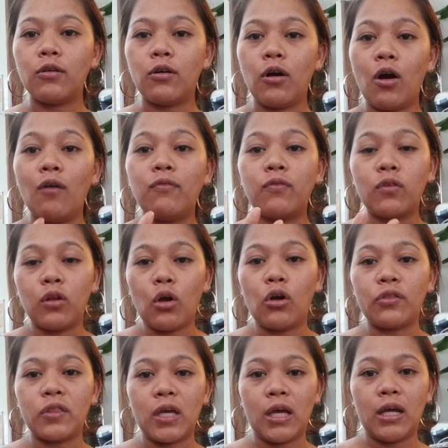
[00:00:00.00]
of
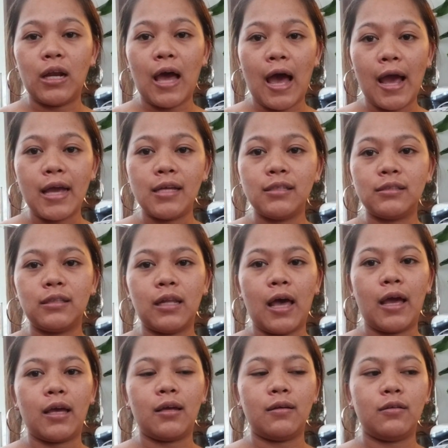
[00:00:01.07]
clothing lines,
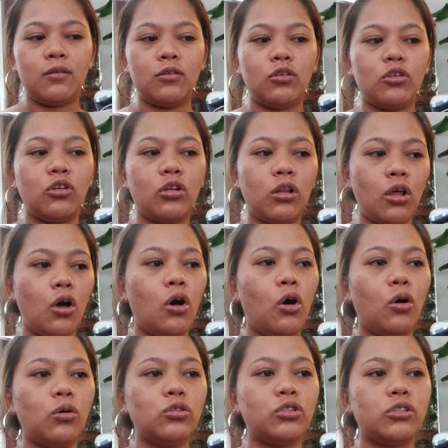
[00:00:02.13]
like
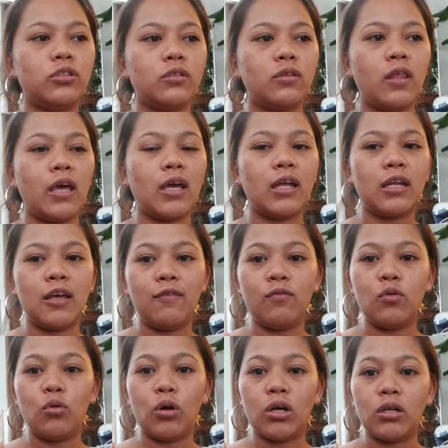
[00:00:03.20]
clothes. They can give
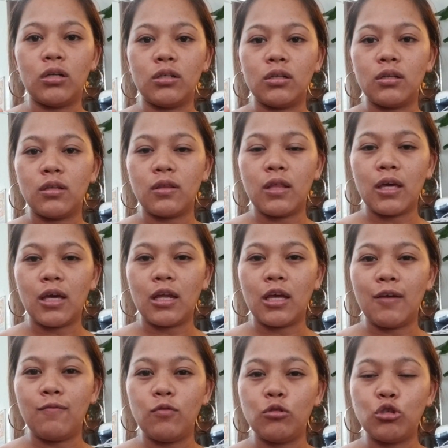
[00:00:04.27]
you
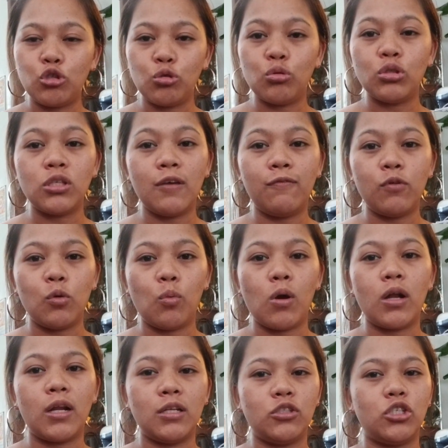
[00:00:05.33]
shoes if you
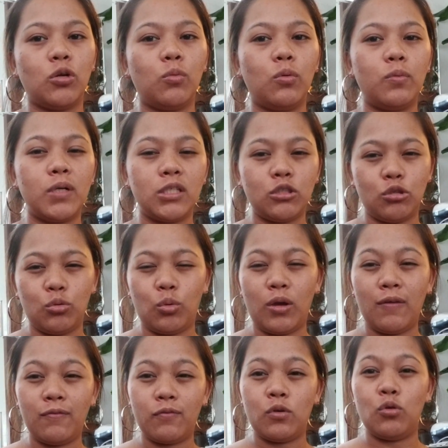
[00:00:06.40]
want, and jewelry too
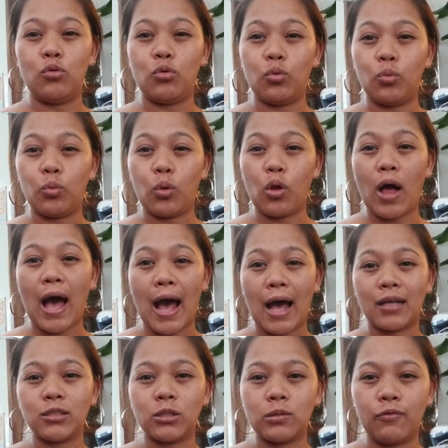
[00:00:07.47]
if you will
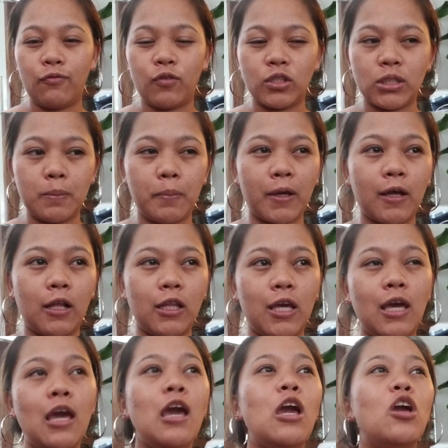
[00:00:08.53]
ask
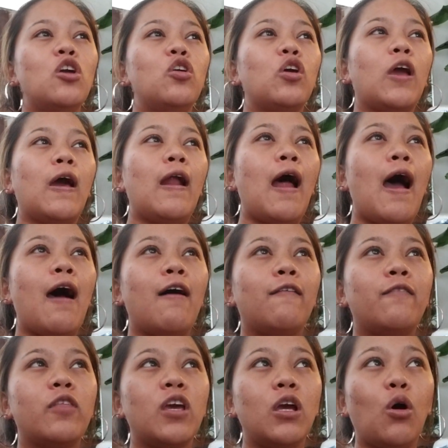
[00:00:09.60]
specifically. You can
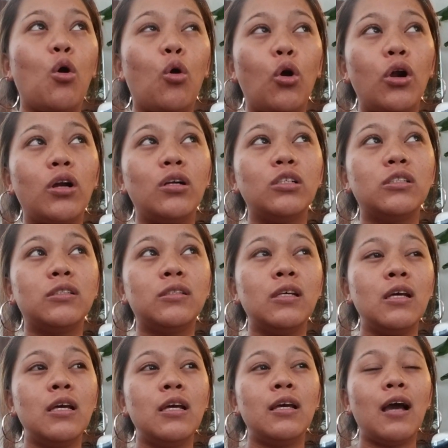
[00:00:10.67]
have the orders
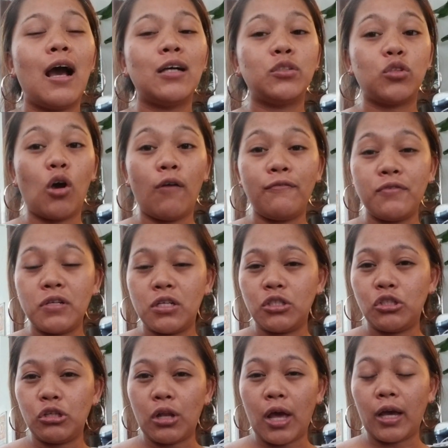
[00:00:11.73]
as often
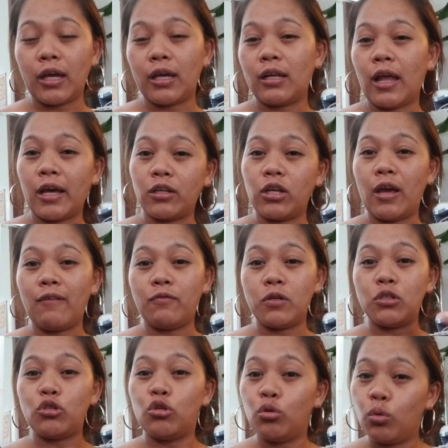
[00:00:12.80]
as you like every
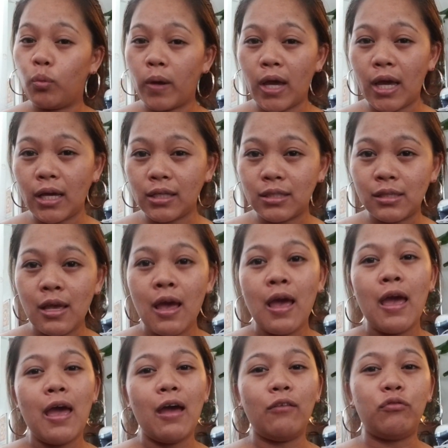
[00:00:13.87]
2 weeks,
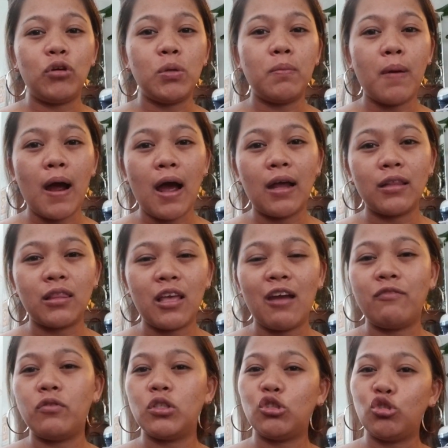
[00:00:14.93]
every month,
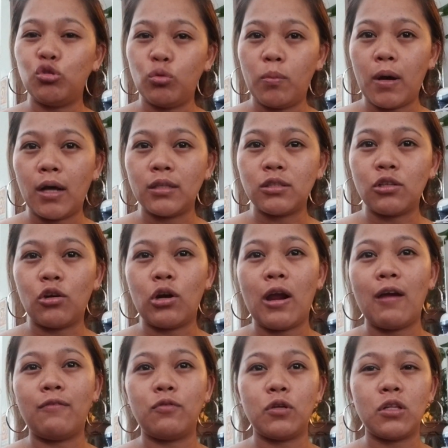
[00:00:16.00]
every 2 months, or
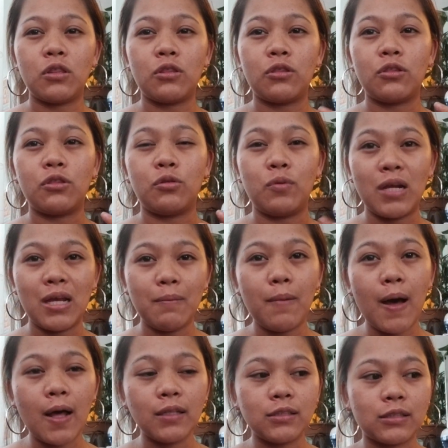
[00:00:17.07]
every 3
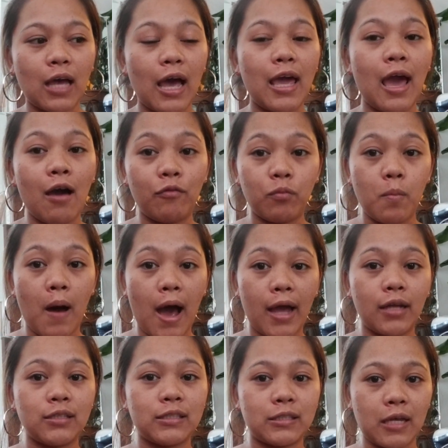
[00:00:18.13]
months. I have
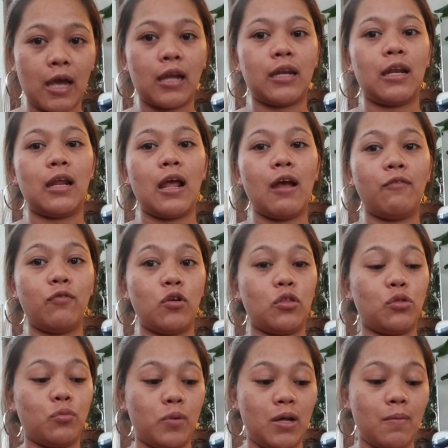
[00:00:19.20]
mine set every
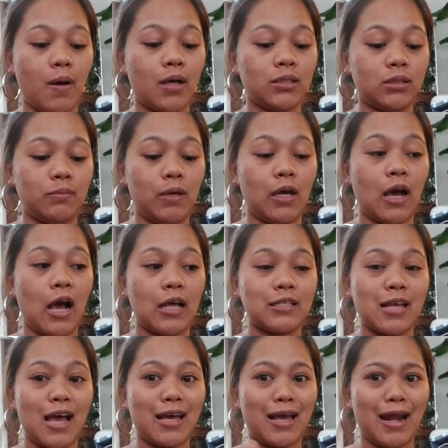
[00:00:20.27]
3 months
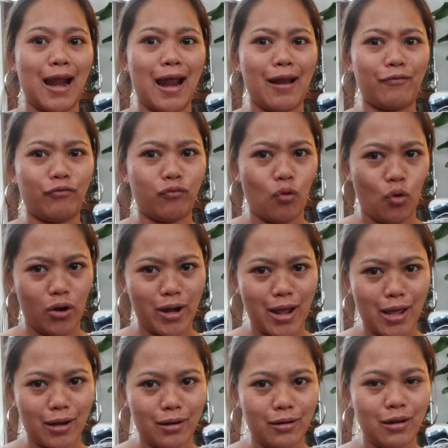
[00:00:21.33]
because I cannot afford
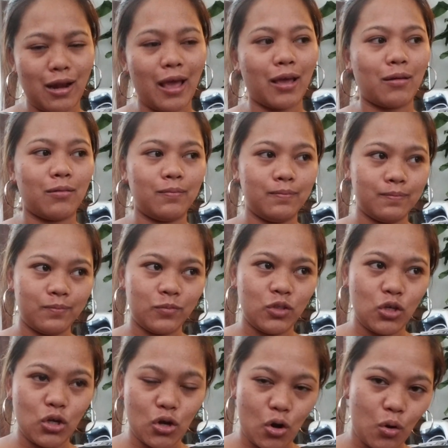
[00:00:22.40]
it. Like,
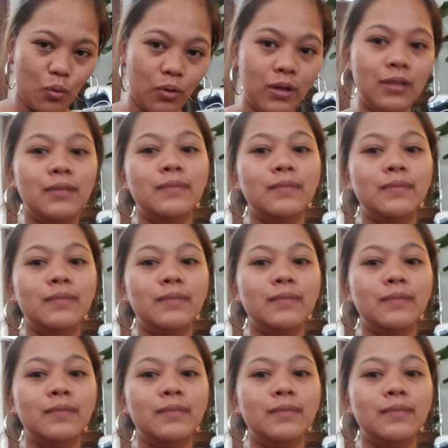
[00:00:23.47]
you know,